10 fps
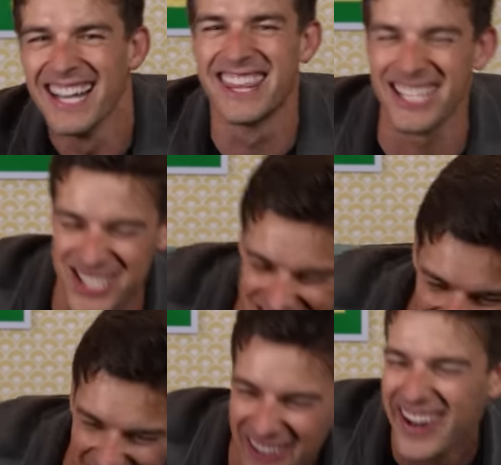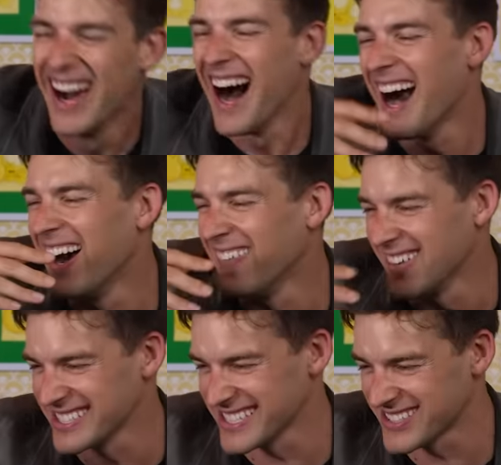The show
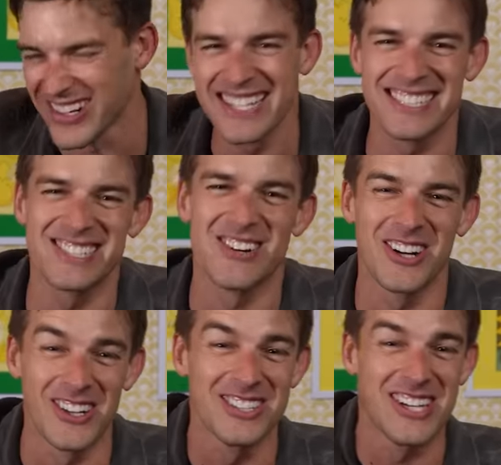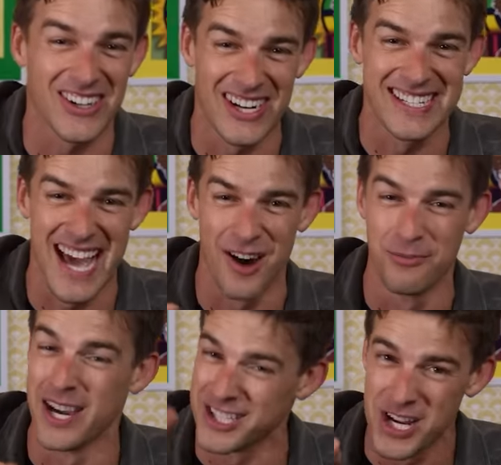was this crazy show called
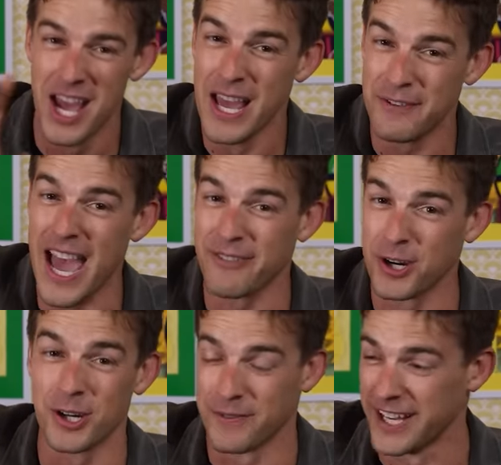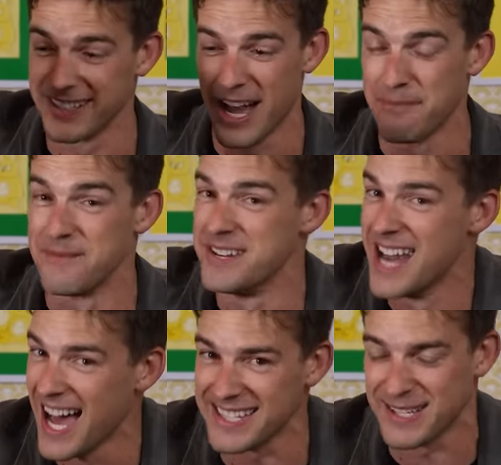Urinetown, which, if you haven't heard of it, I'm
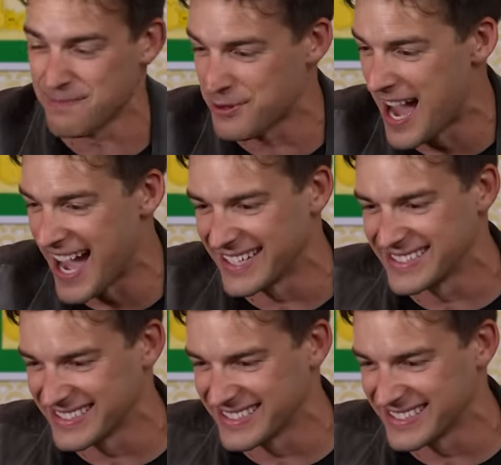not surprised.